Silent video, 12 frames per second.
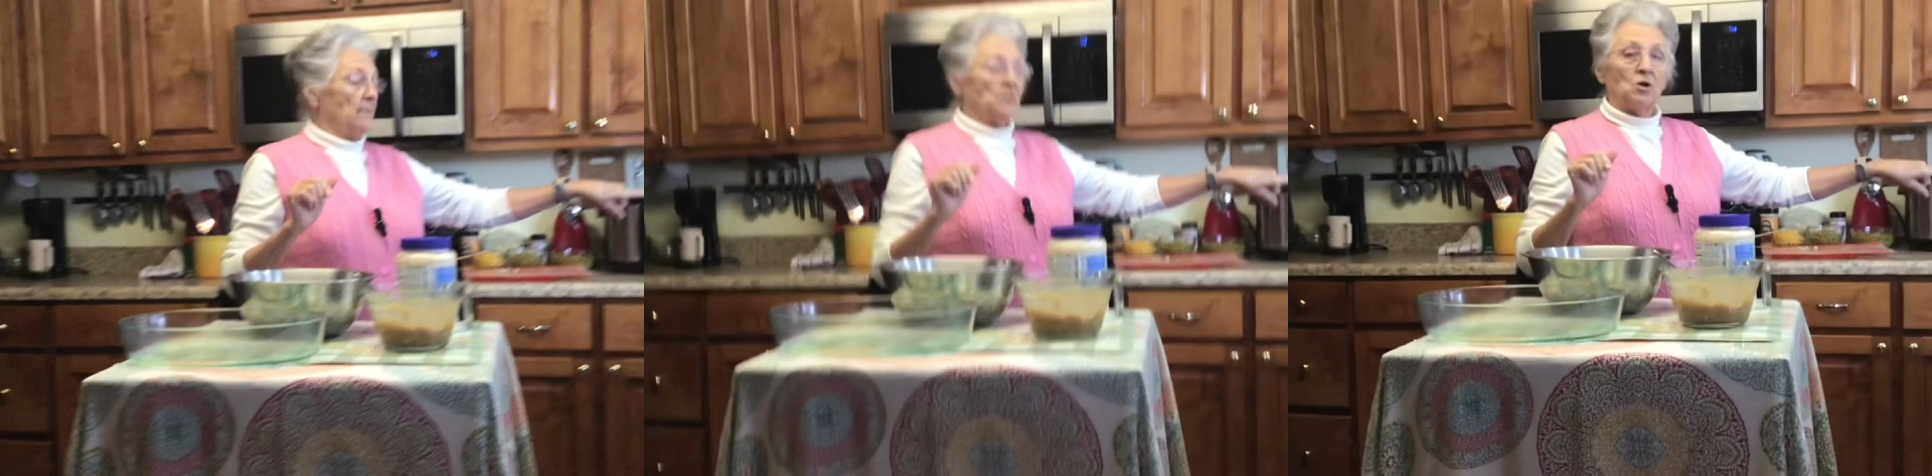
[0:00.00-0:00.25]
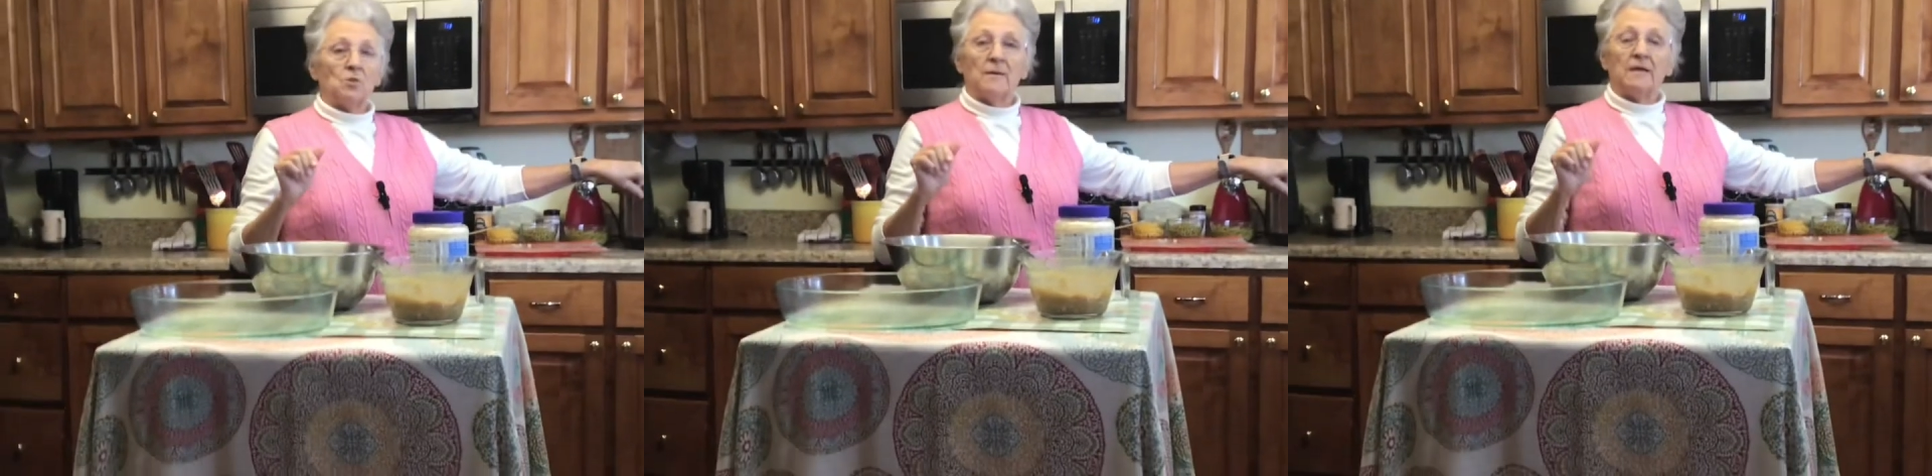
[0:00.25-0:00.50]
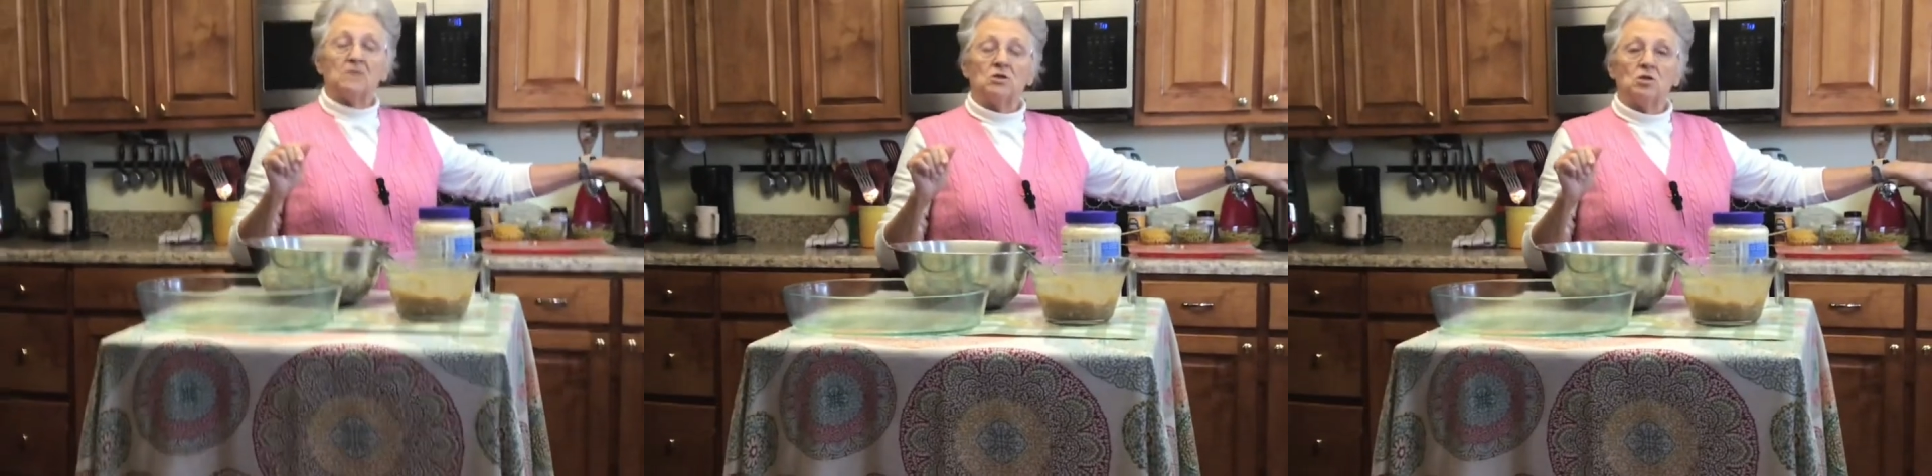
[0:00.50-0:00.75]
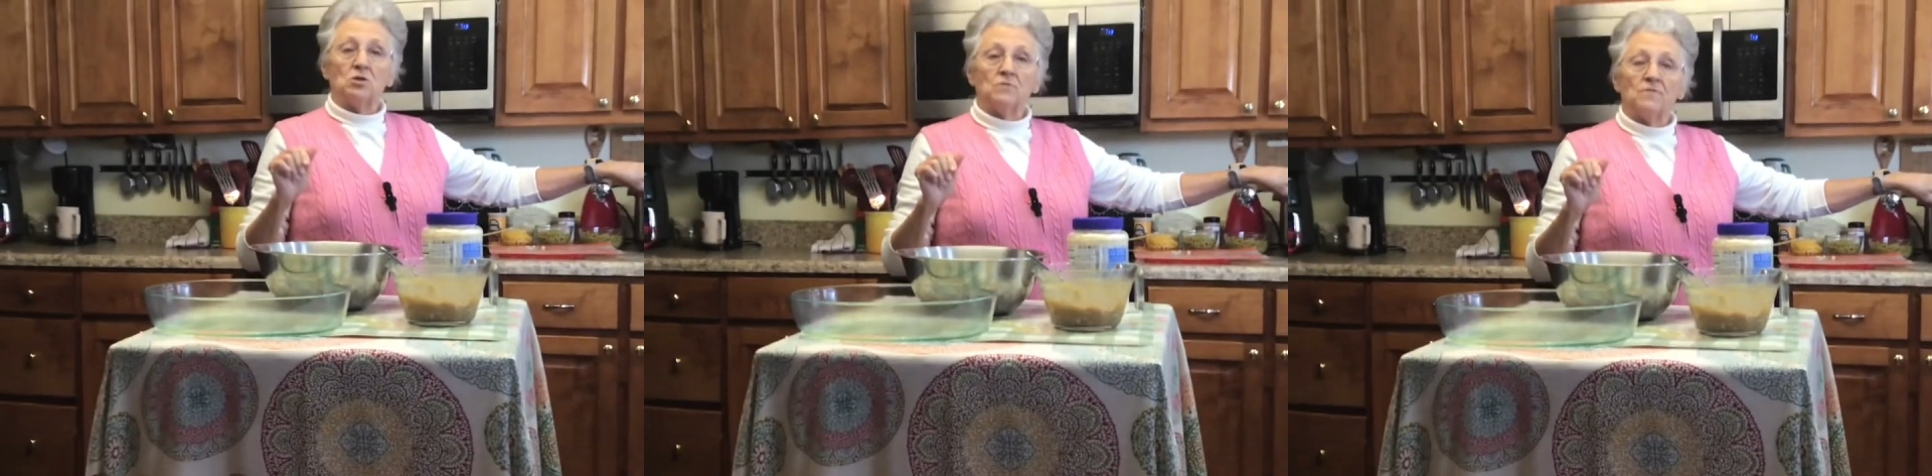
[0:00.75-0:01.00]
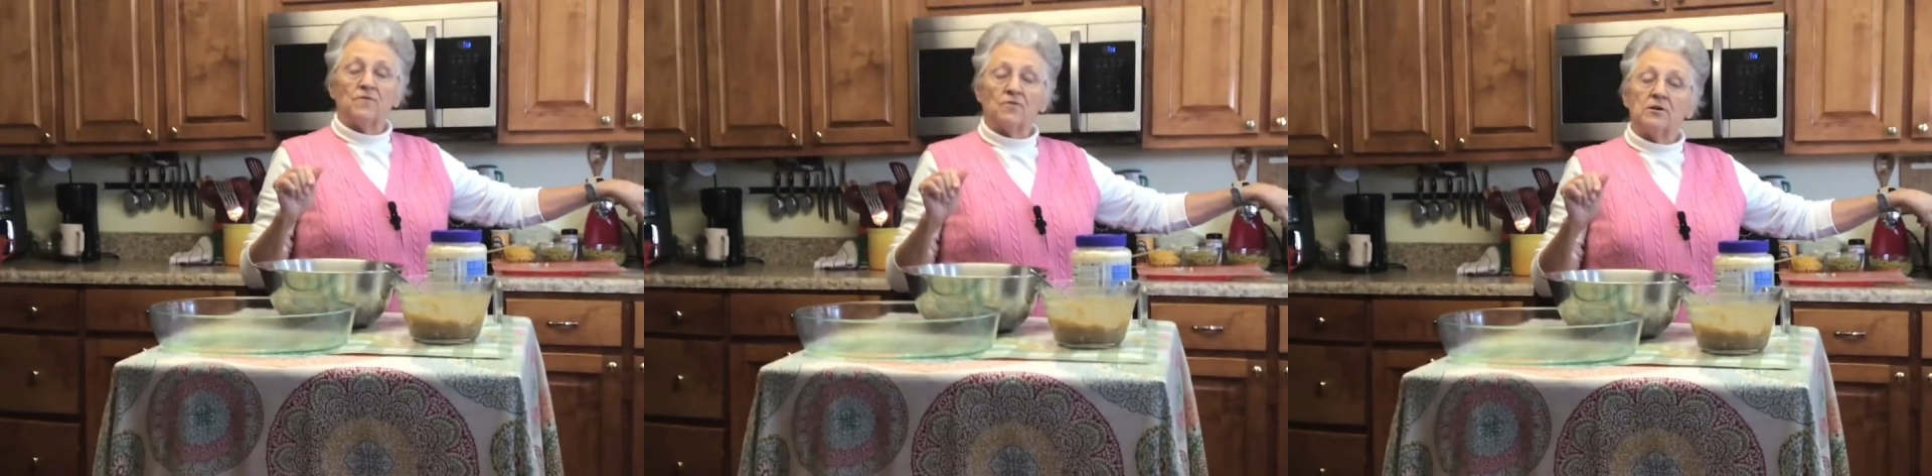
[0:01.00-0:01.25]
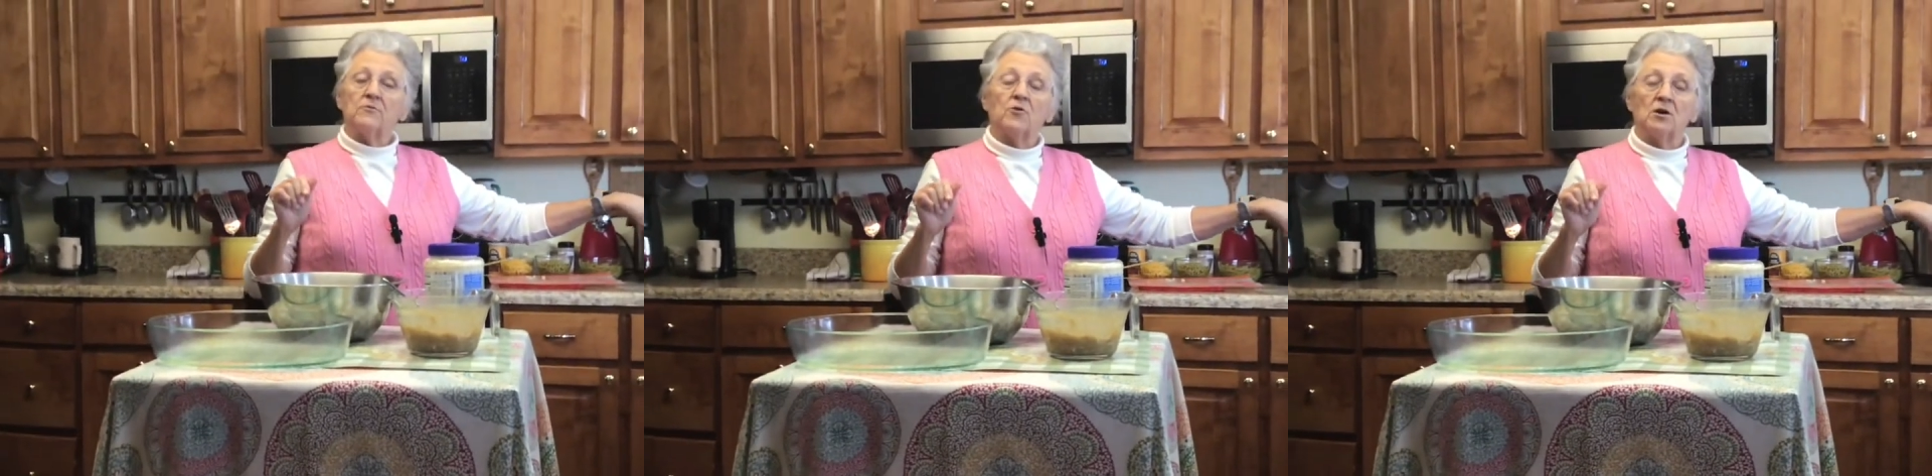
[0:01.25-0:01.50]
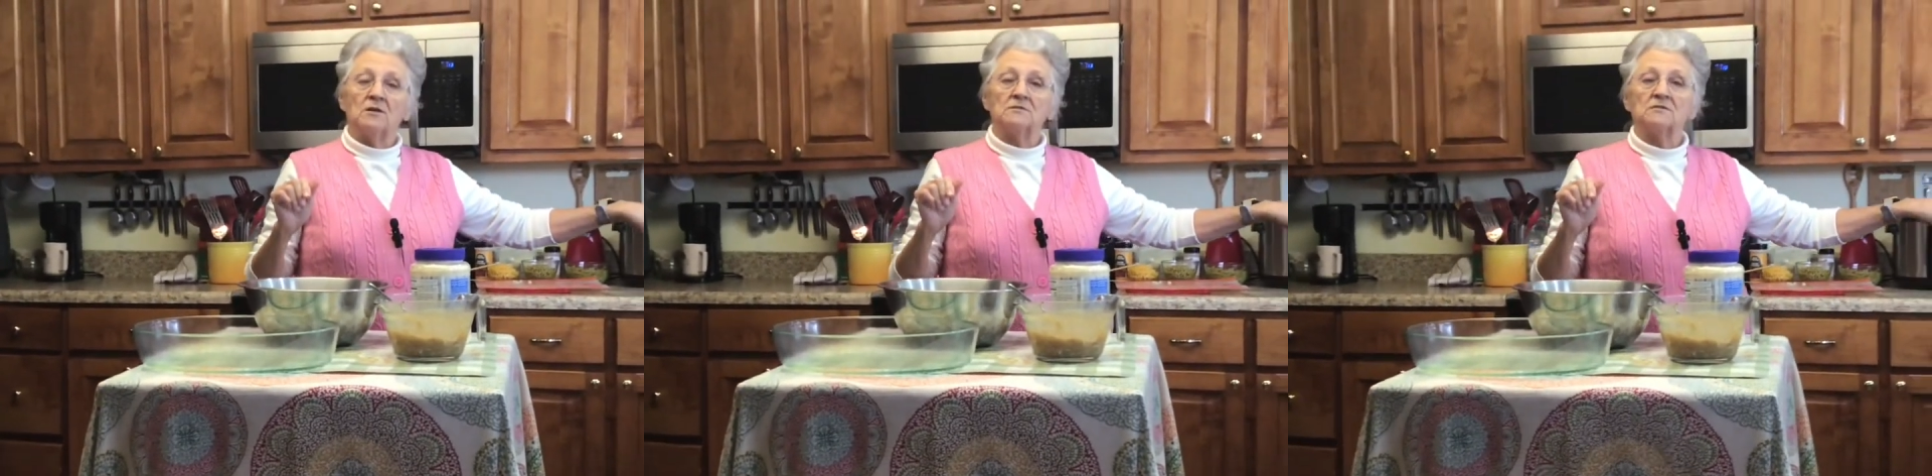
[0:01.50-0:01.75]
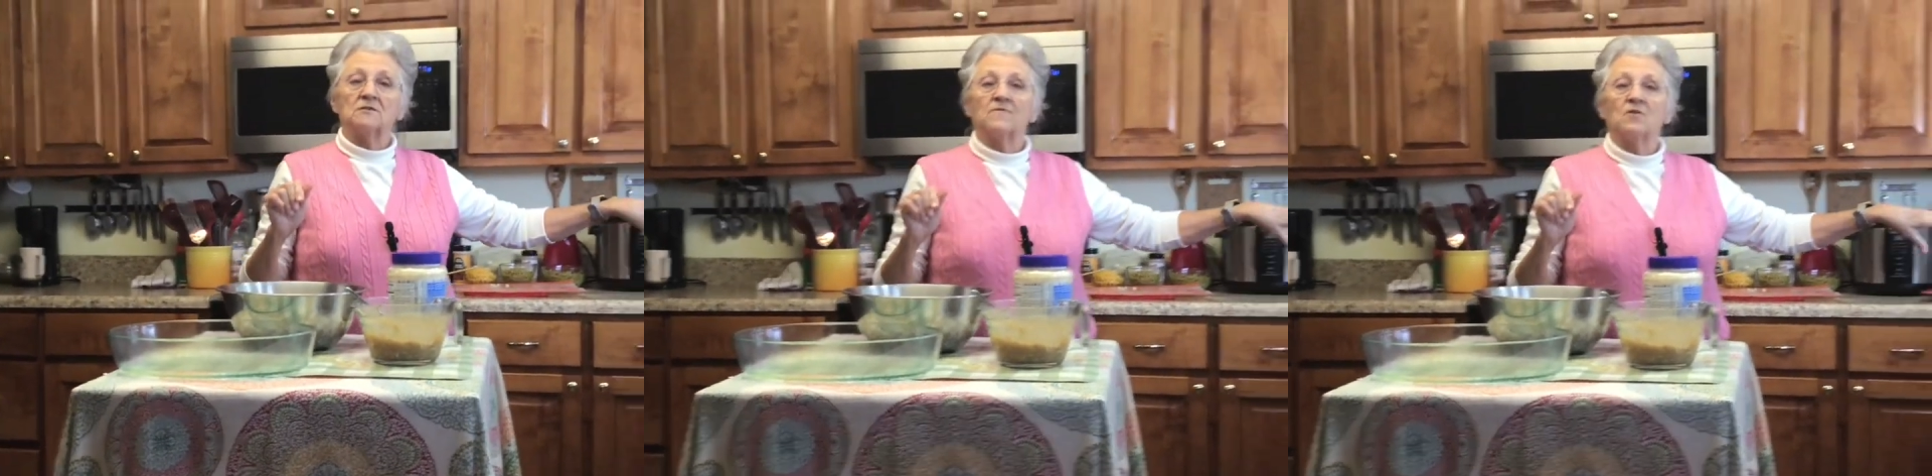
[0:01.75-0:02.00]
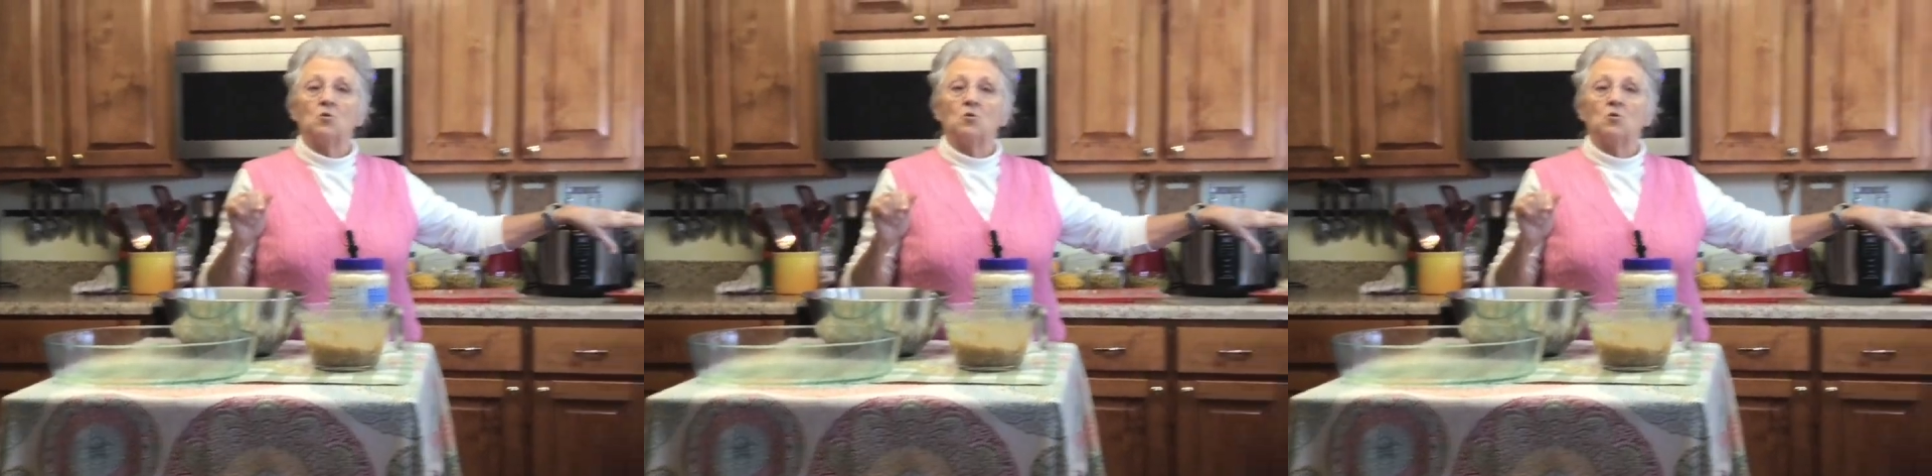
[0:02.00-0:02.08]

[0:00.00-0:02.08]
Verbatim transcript: I'm going to make a gluten-free crust, of